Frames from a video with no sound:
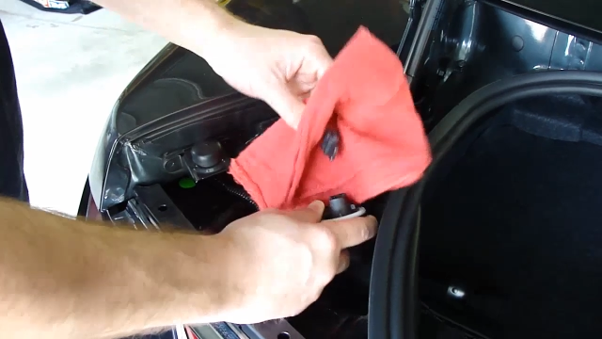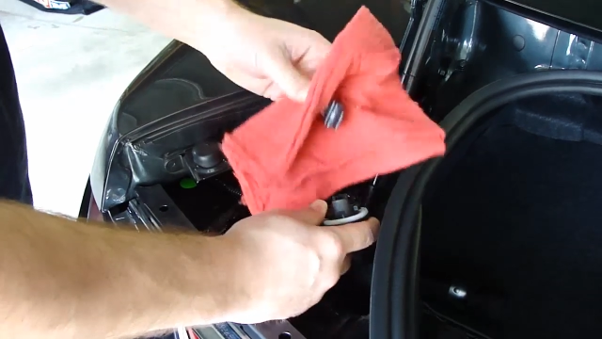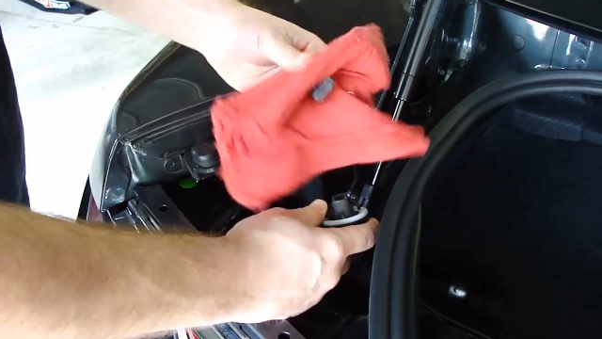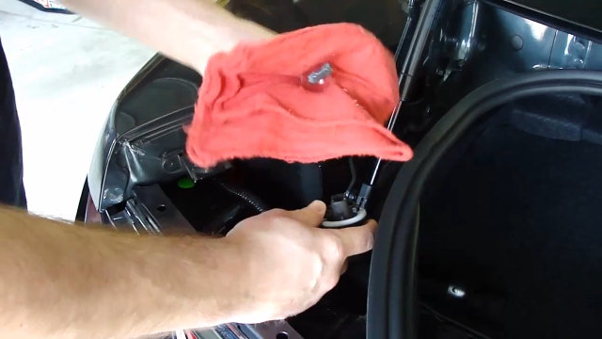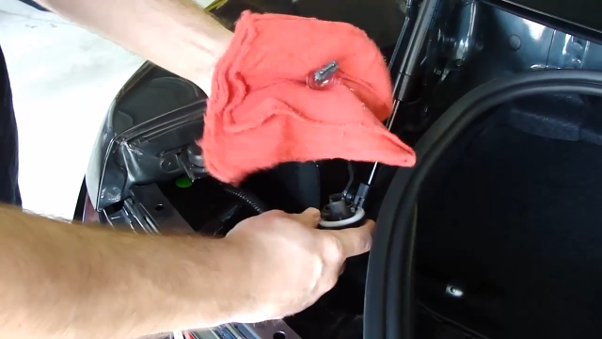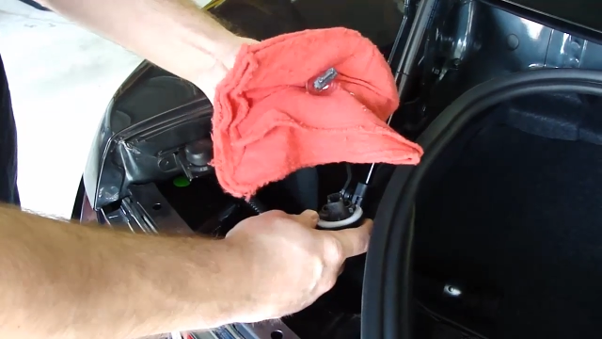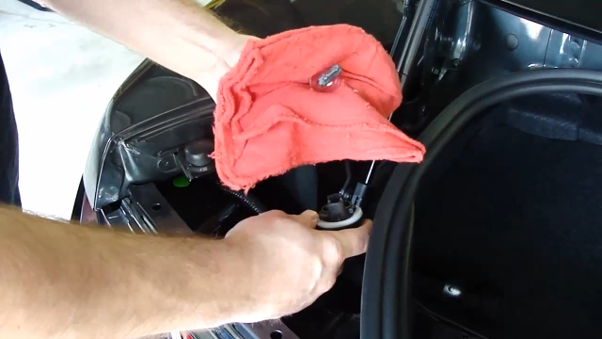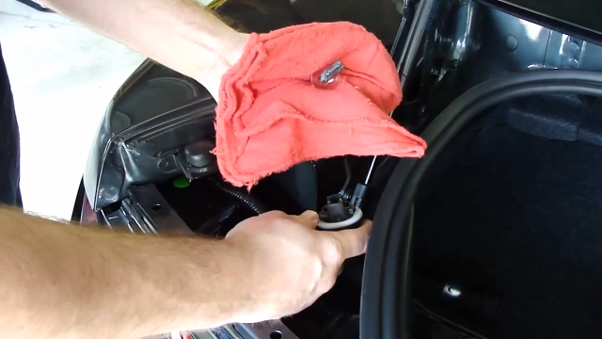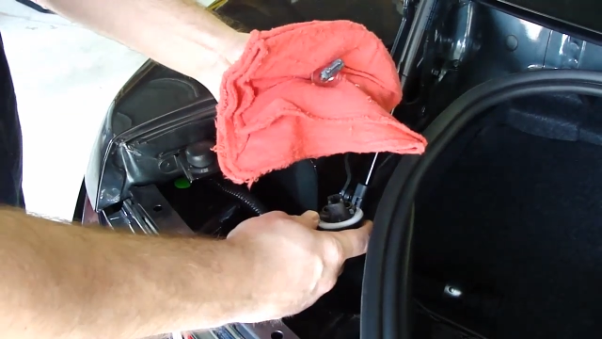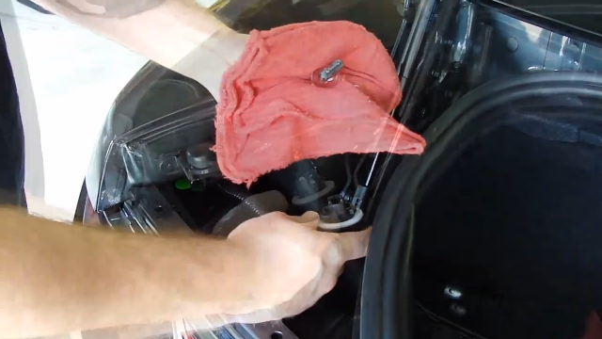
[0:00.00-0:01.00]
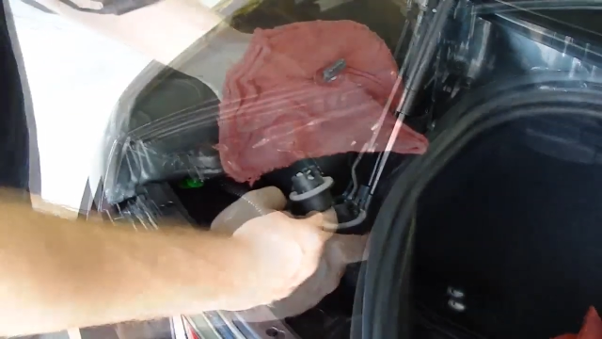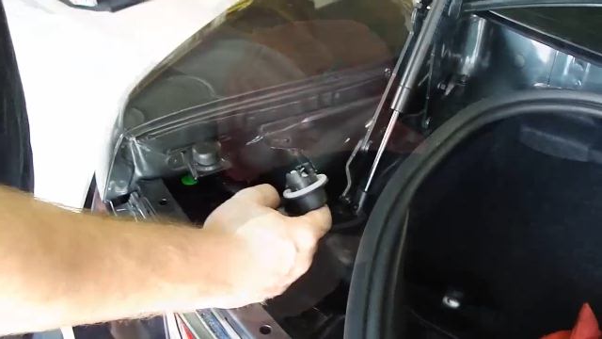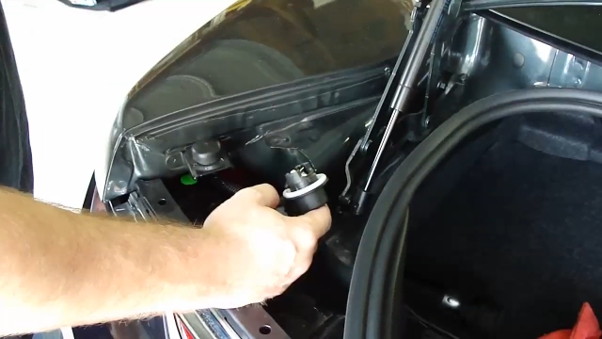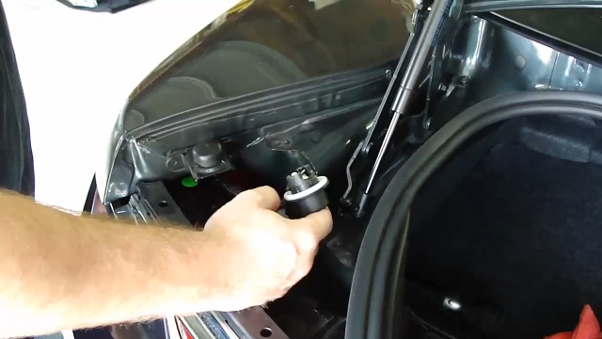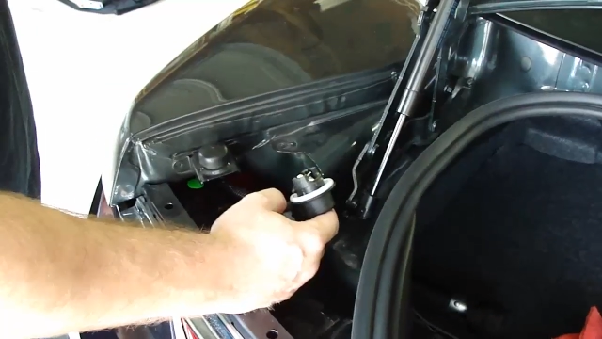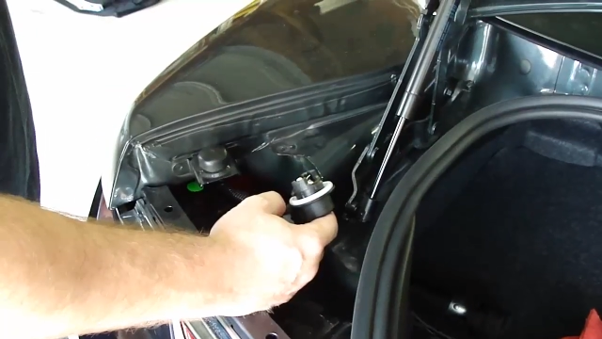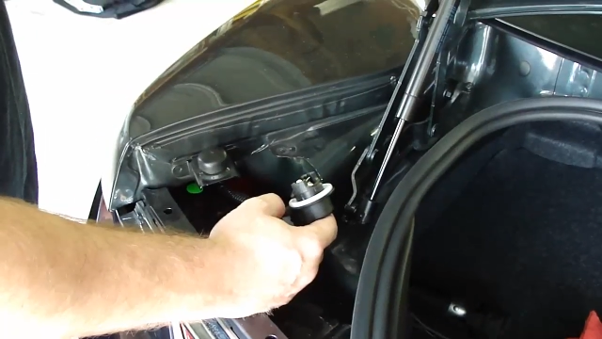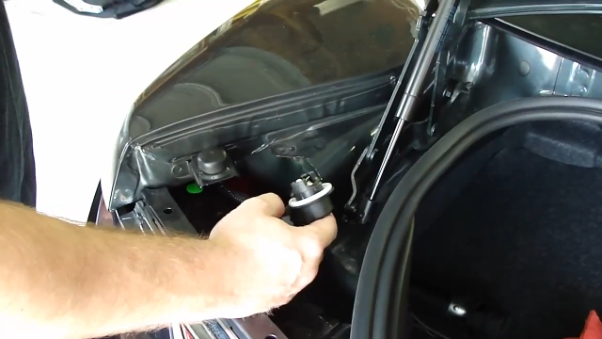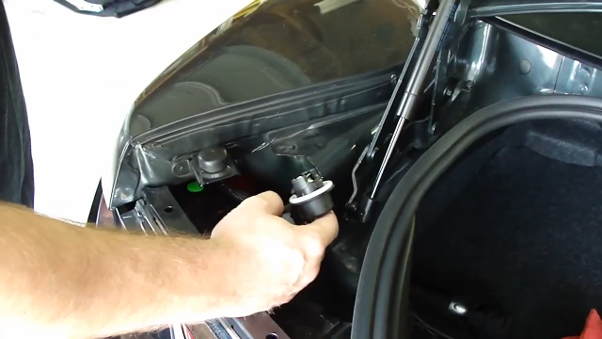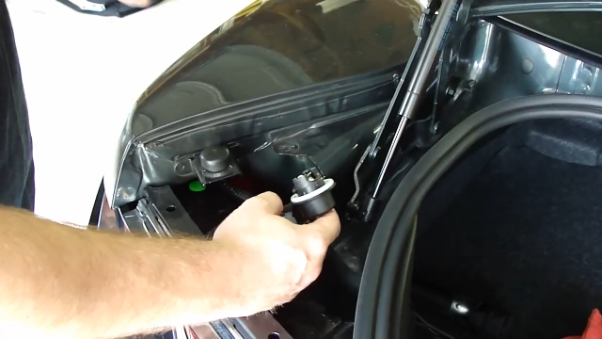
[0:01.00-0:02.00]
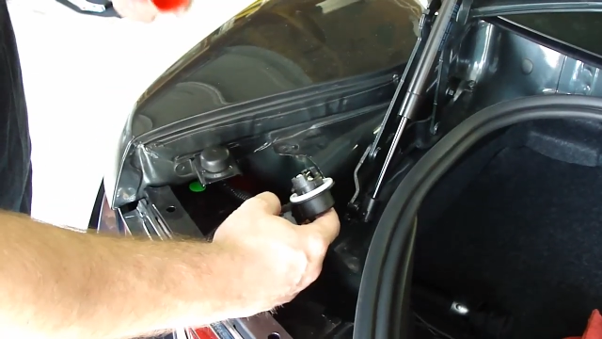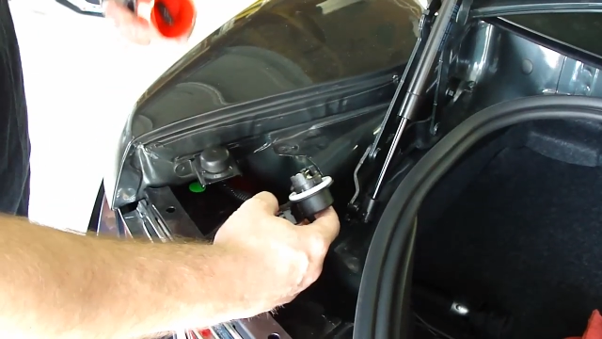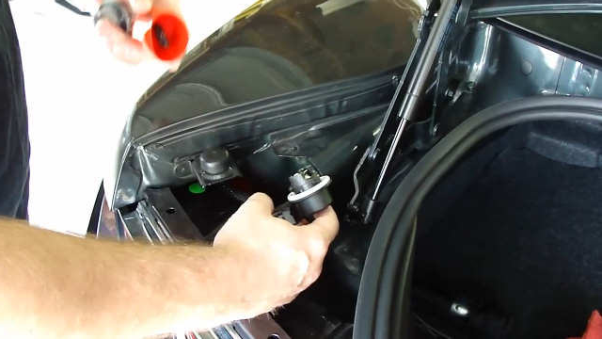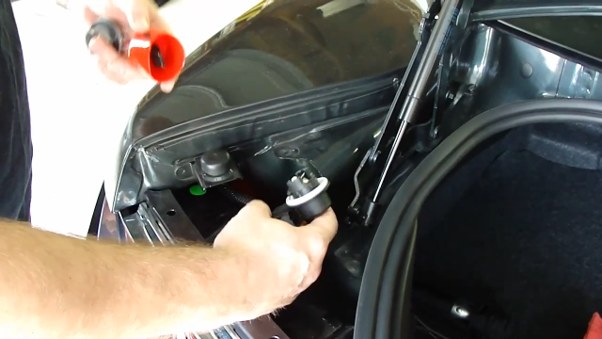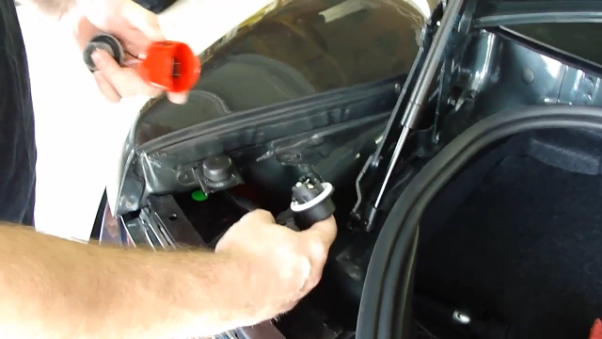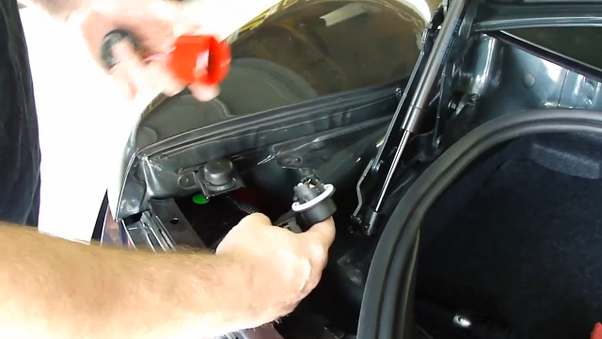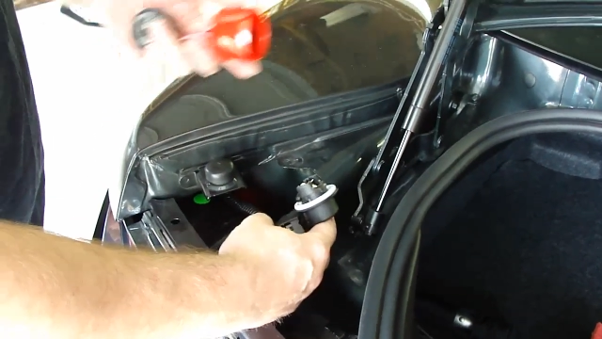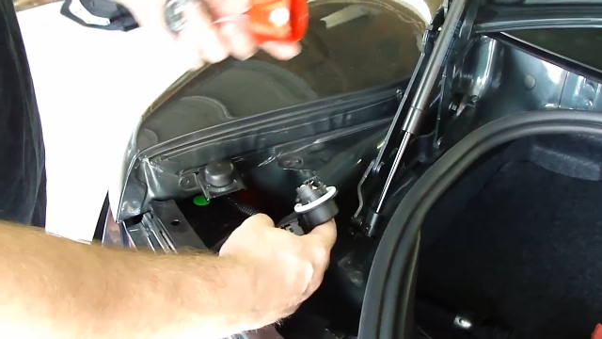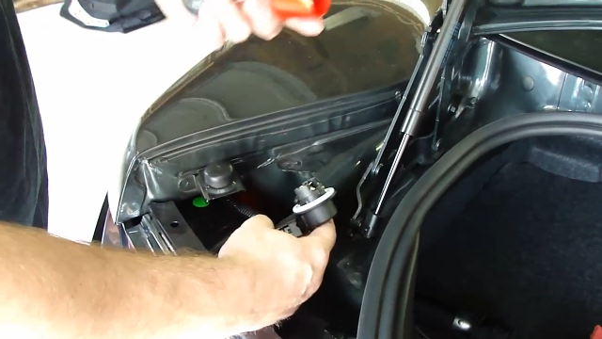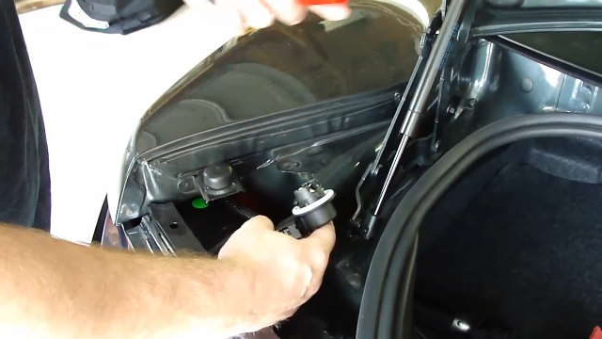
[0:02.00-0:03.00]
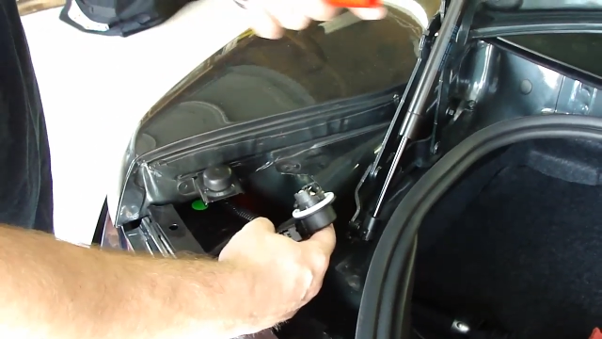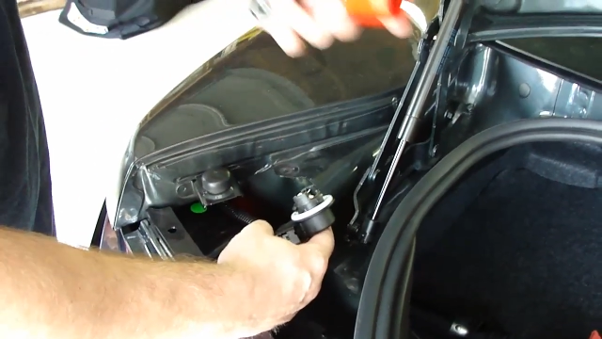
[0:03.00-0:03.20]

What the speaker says: [unreadable: no face in view]